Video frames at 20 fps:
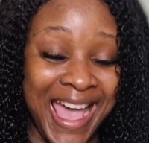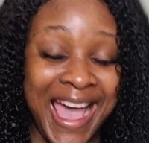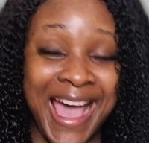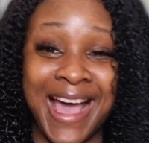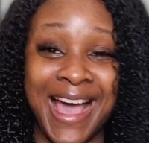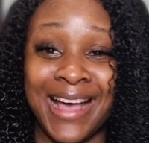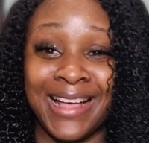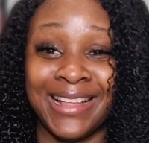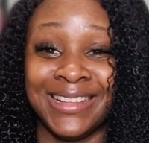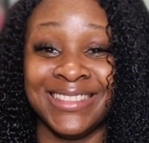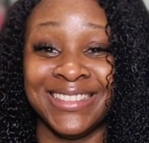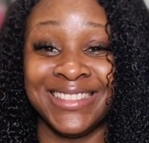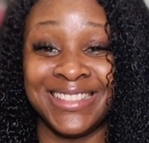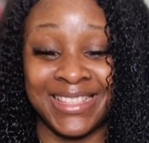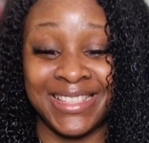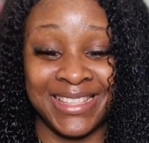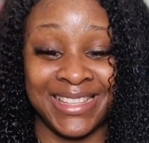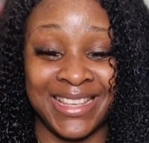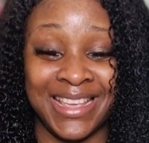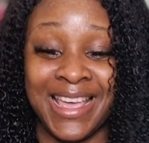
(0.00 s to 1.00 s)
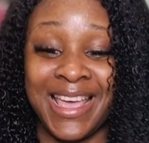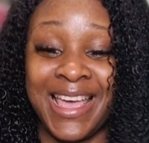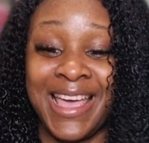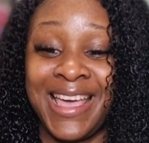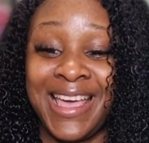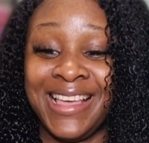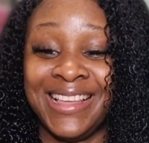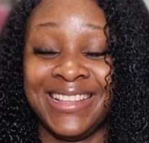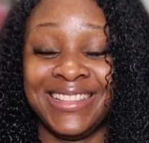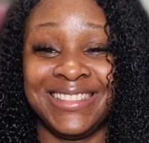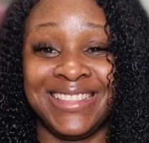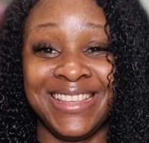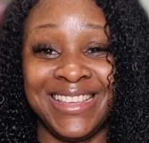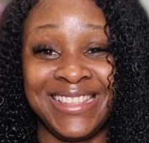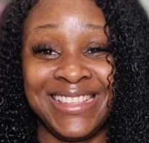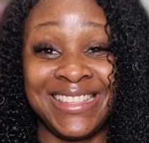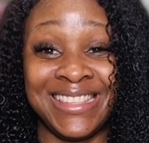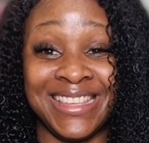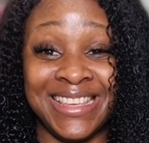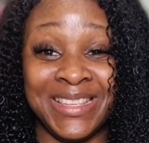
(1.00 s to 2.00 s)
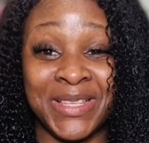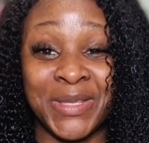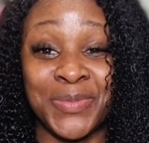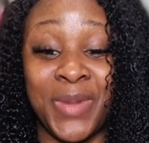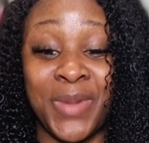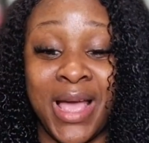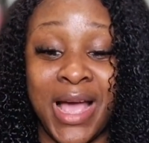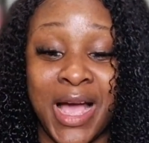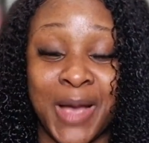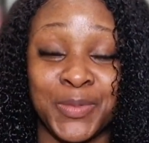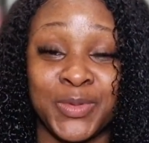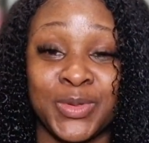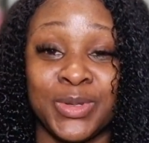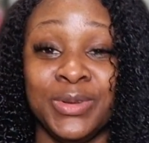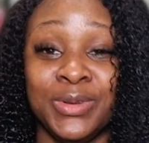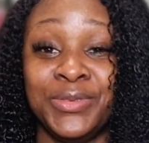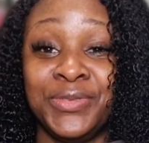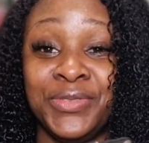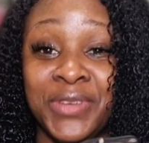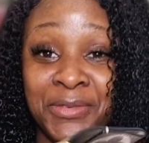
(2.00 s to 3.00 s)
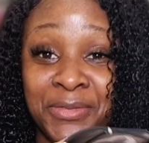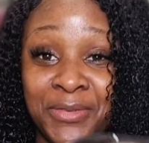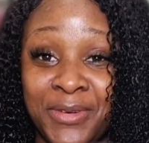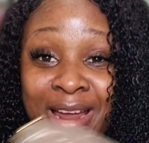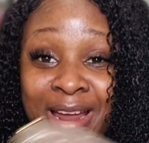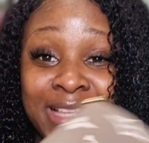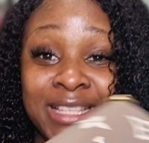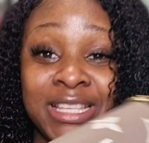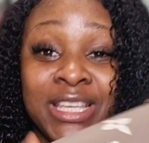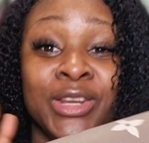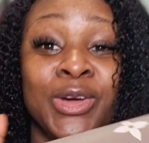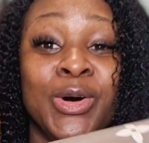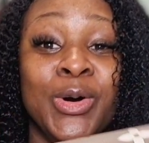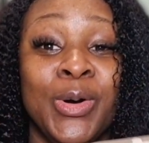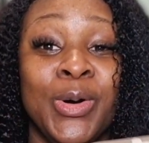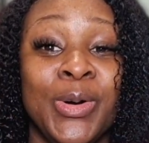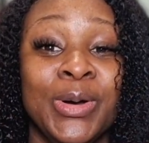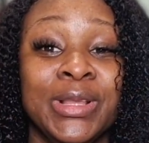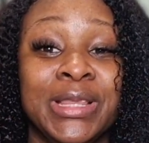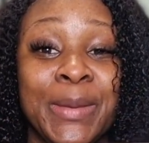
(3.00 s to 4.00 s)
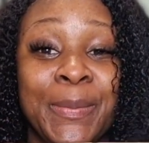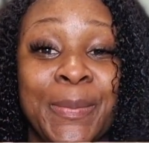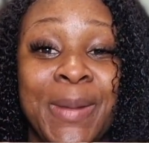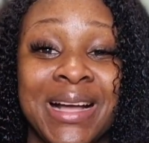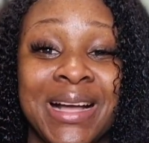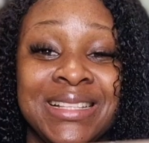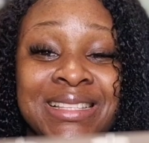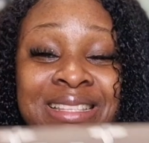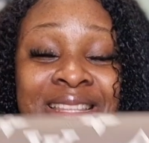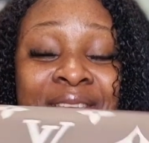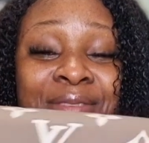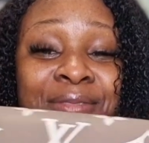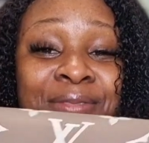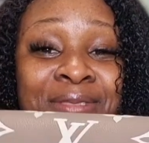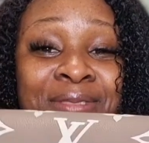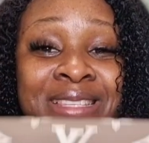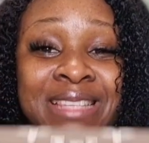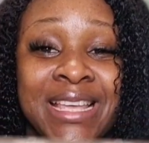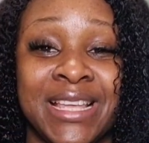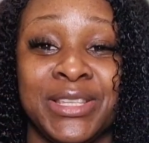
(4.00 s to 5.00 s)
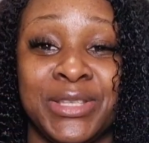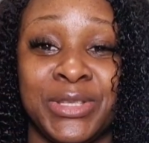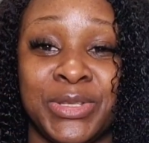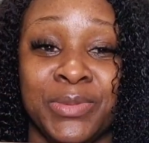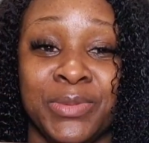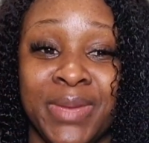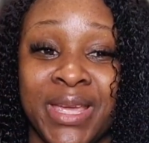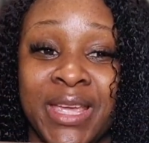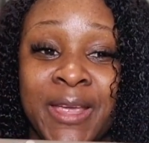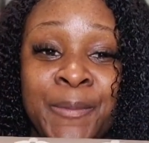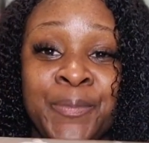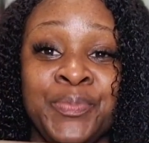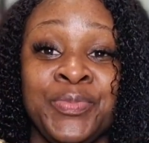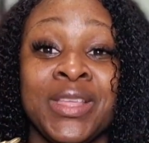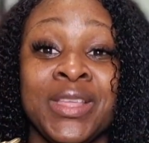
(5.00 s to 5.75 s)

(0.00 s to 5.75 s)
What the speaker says: And this is my absolute favorite in all the bags they've sent to me.